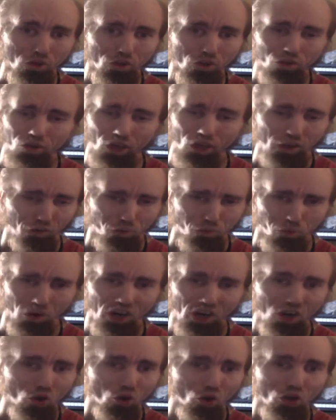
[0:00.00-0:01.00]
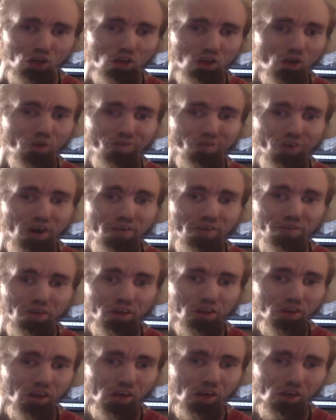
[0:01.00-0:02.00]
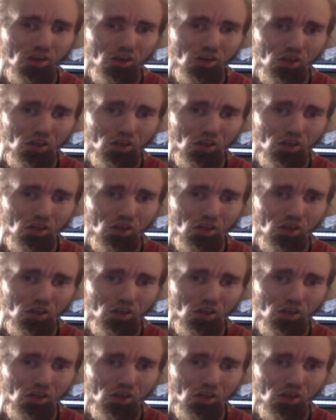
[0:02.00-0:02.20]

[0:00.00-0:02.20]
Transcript: takes priority over everything.